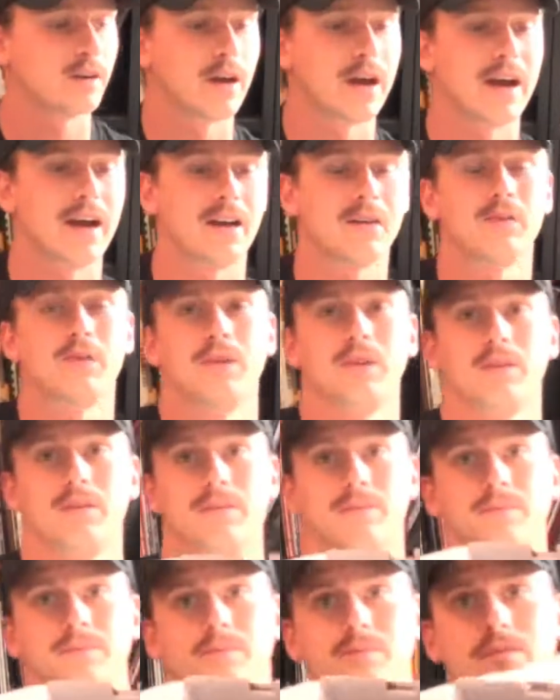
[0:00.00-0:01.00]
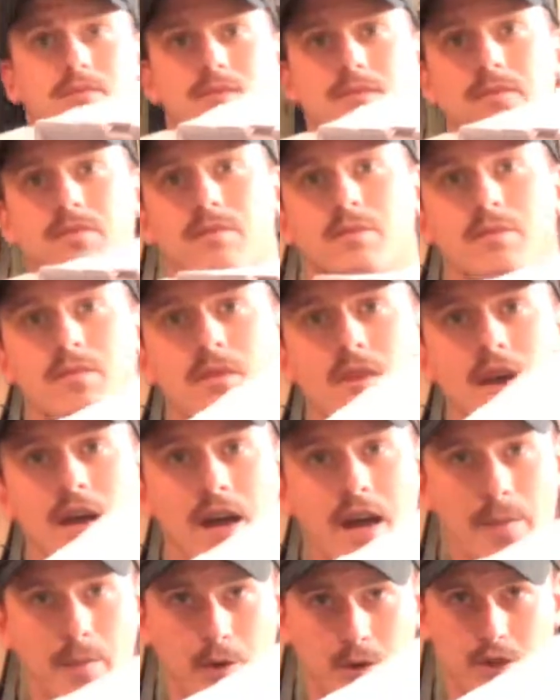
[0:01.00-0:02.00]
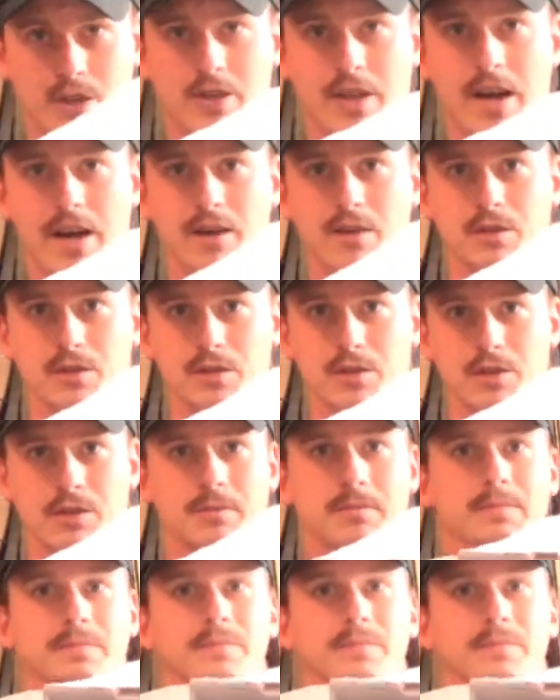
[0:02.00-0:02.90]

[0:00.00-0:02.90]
we have a bunch of tiles.